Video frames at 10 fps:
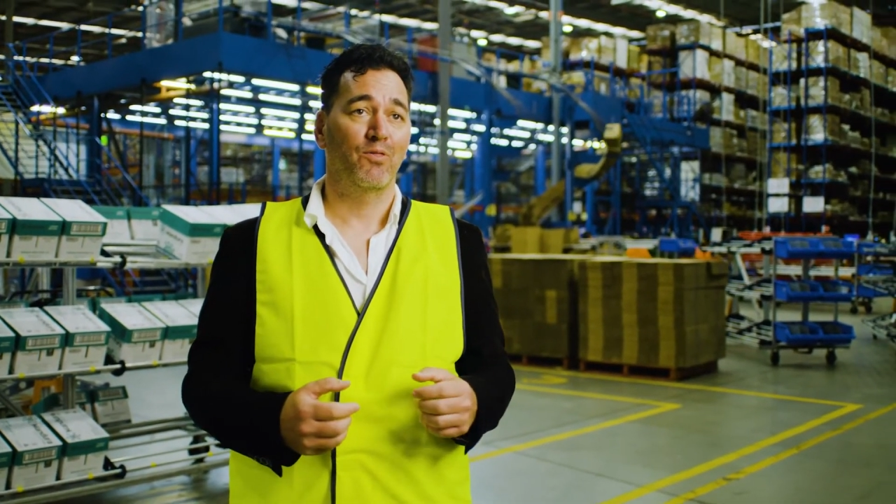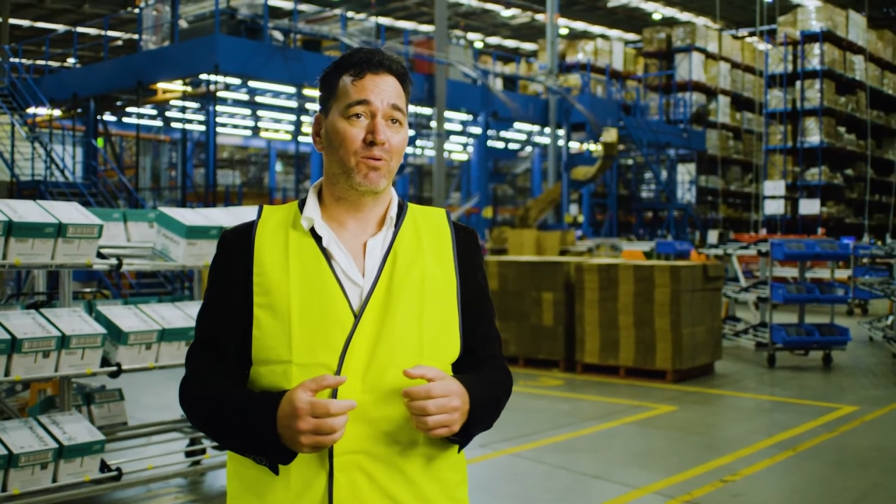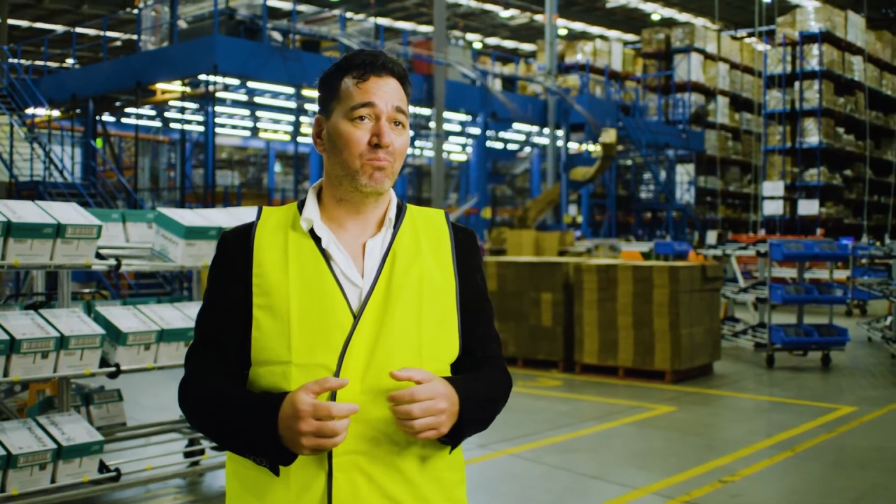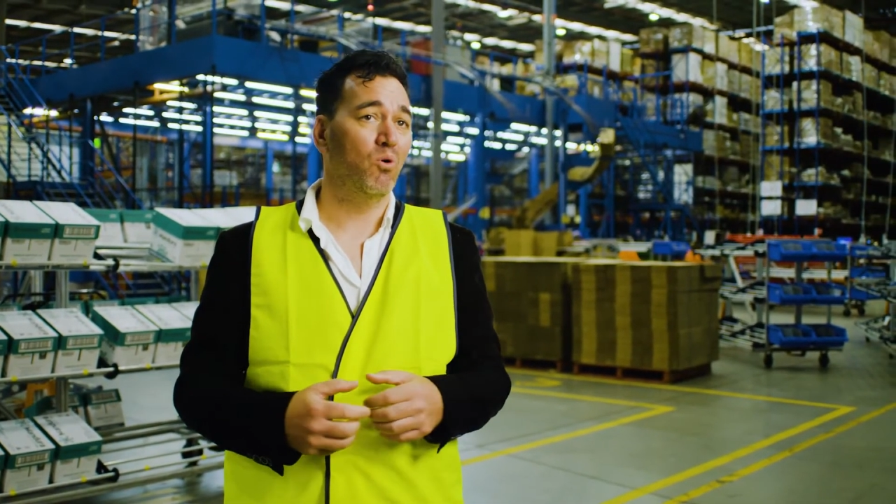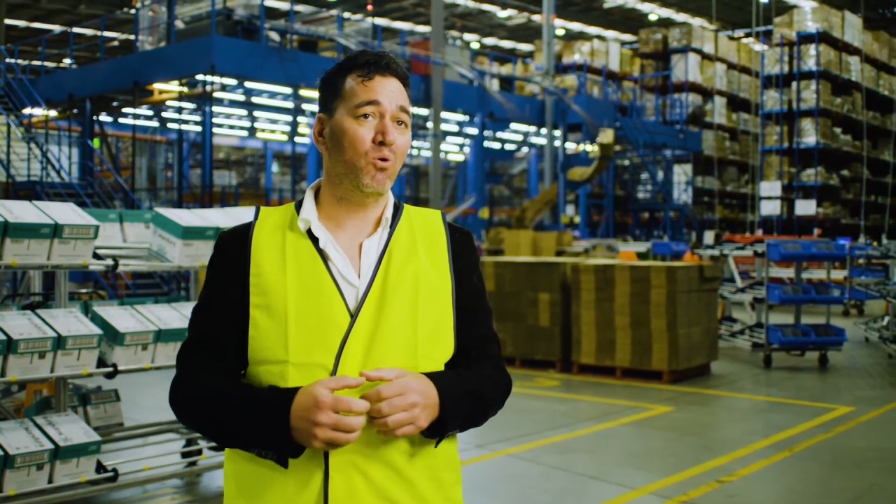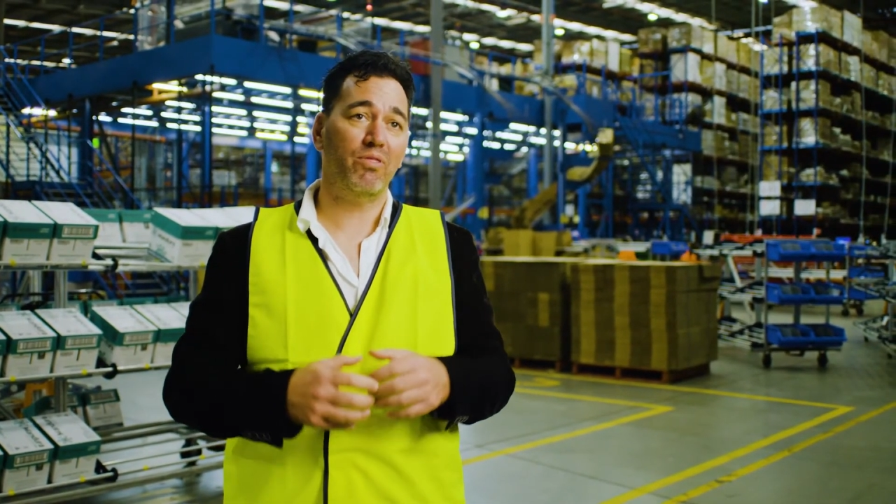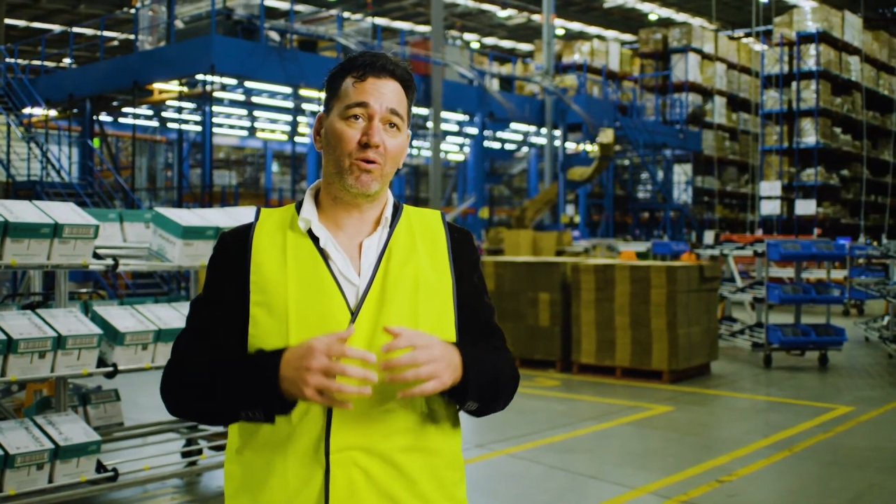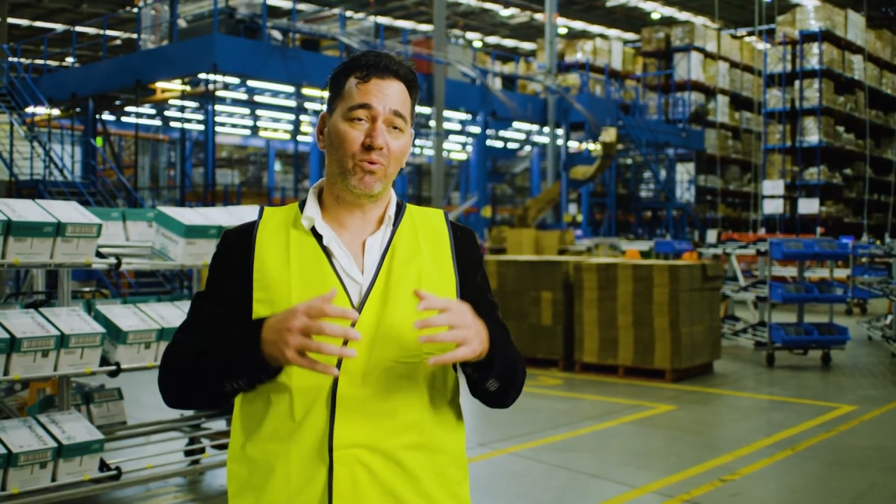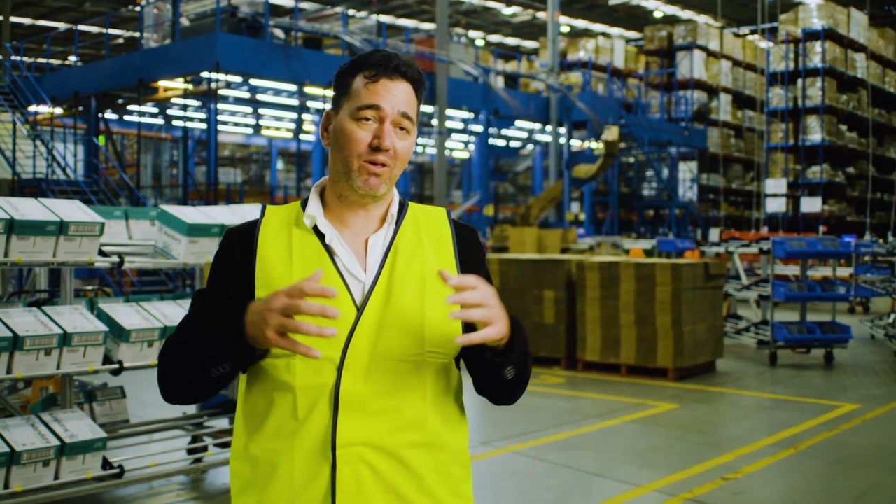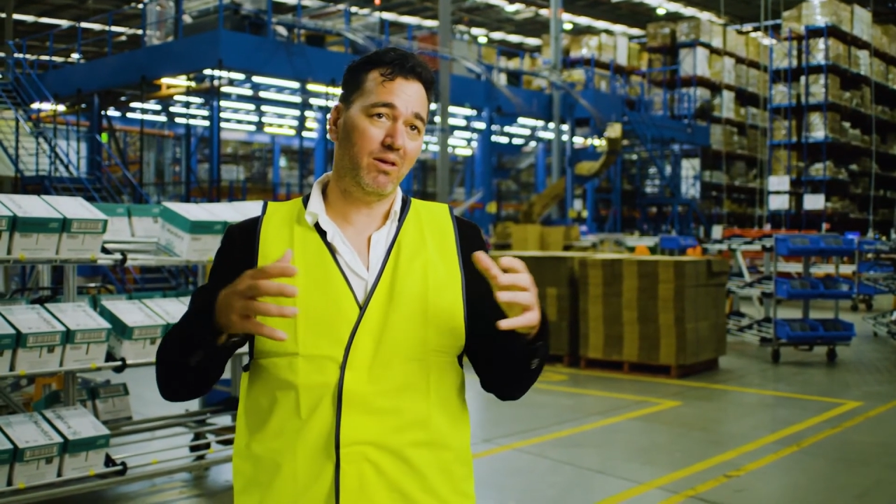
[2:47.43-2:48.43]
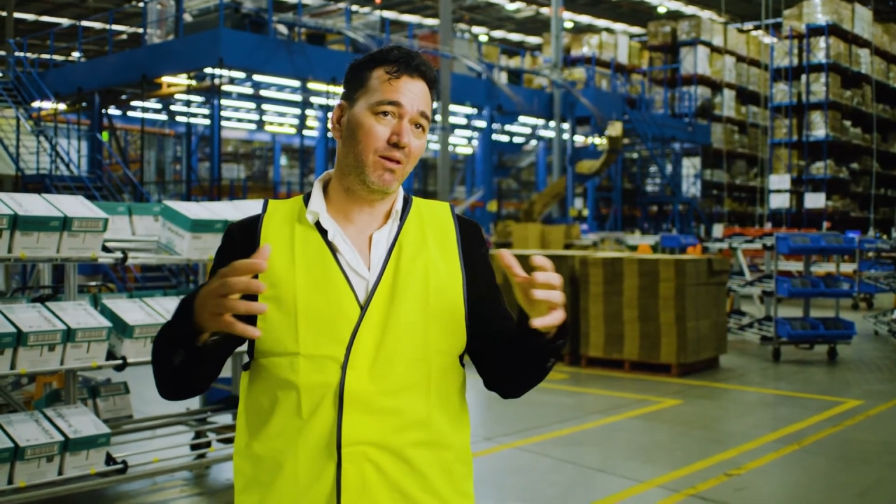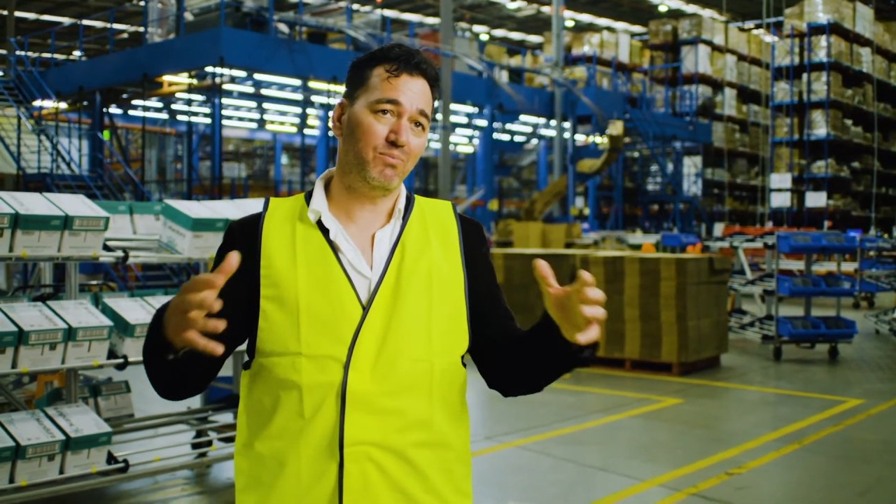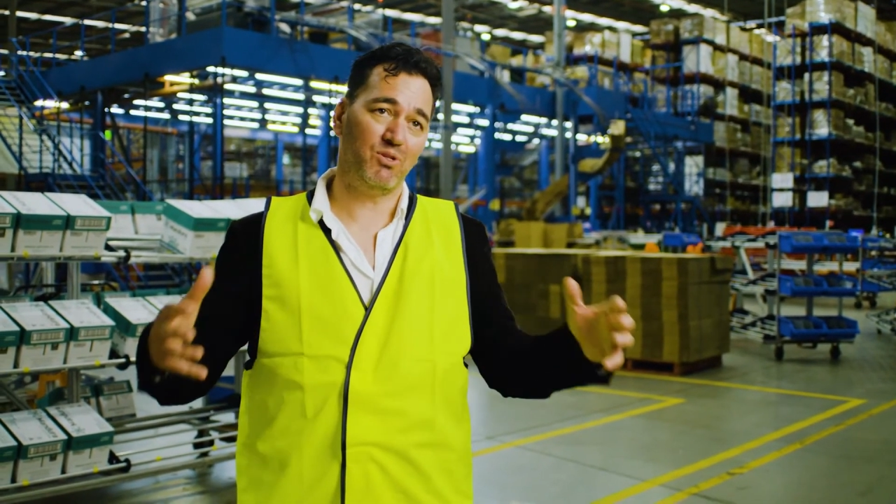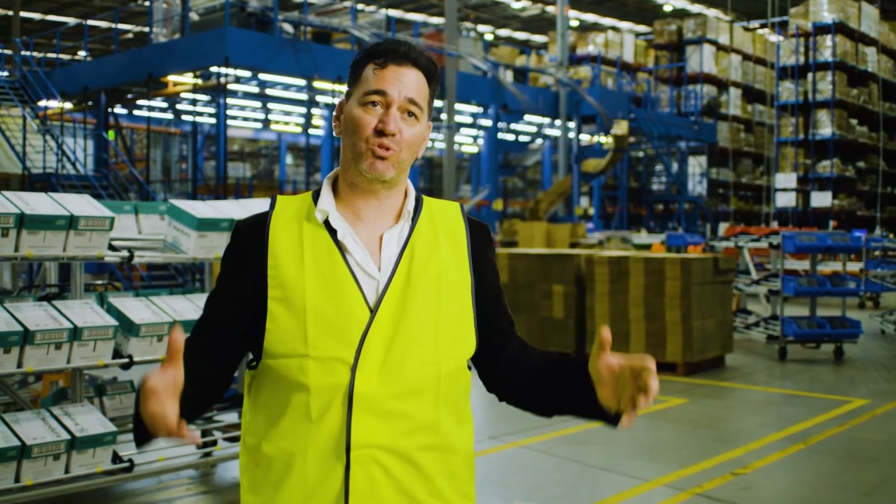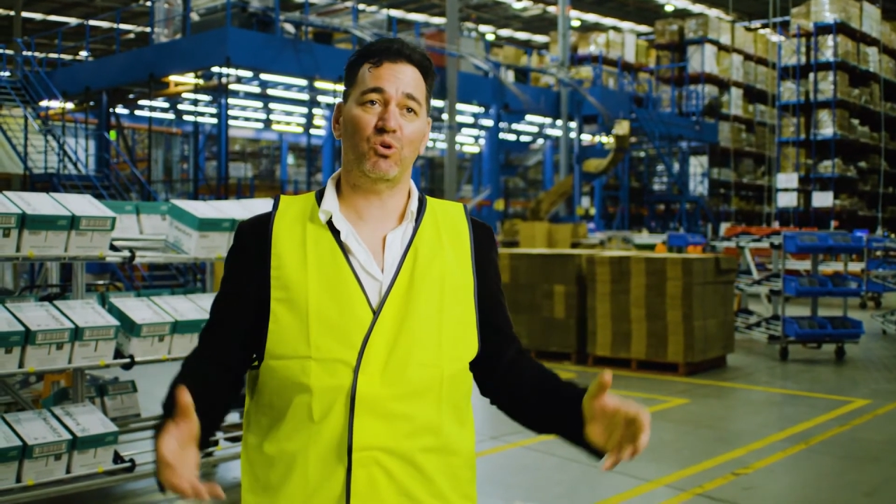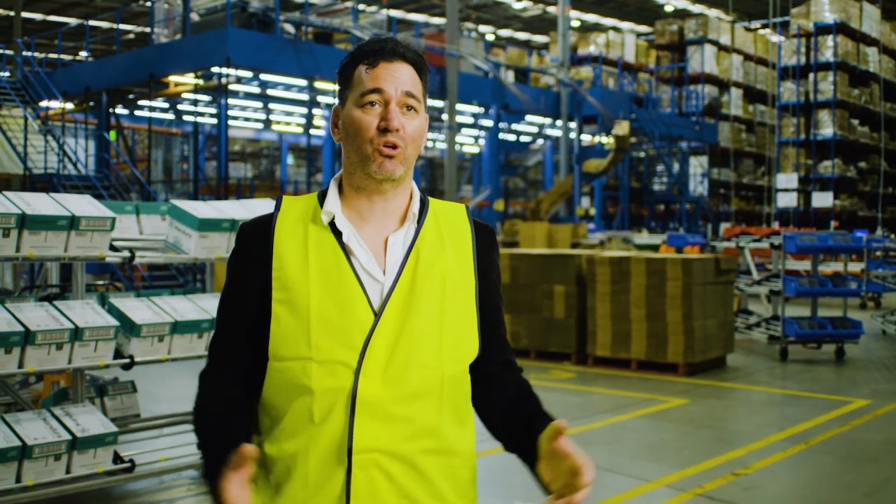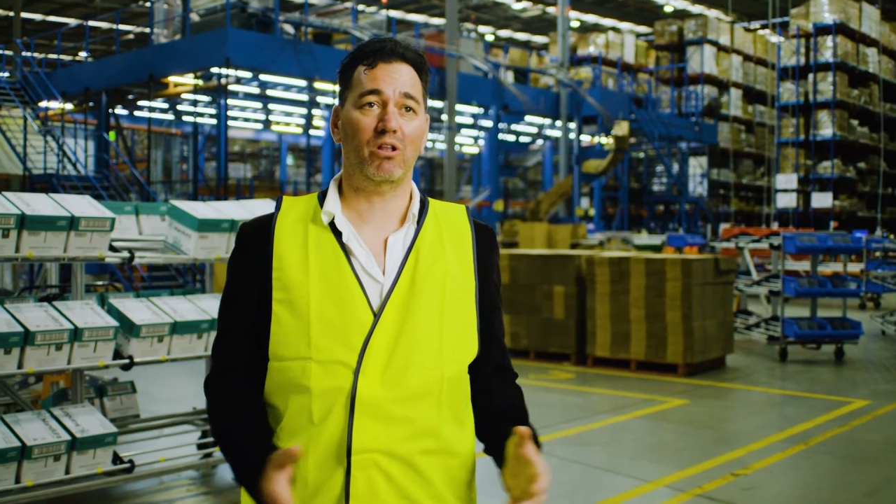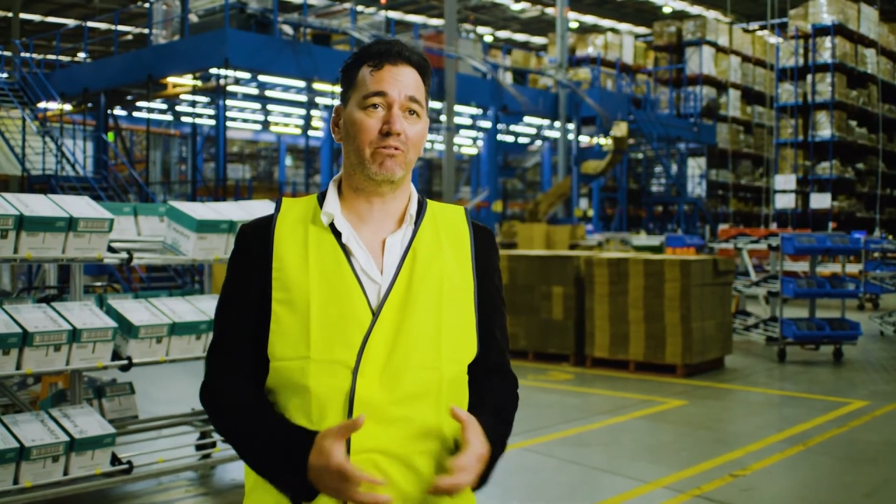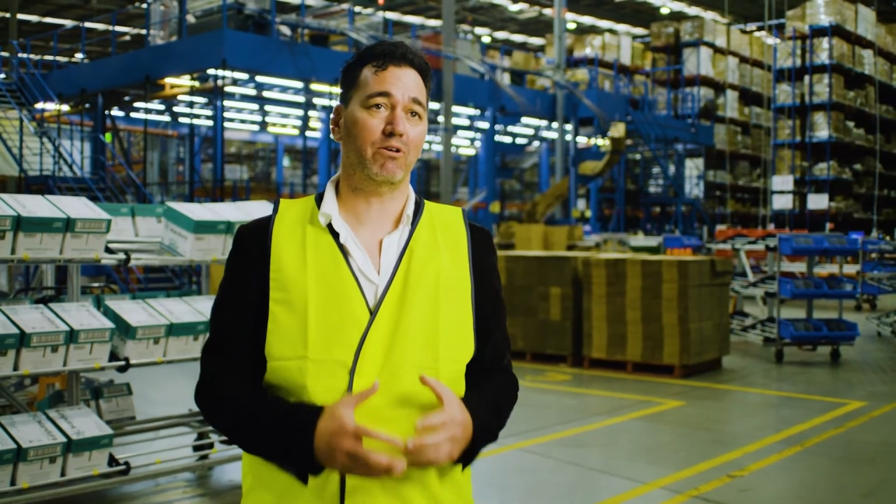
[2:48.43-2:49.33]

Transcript: The more that we keep the circular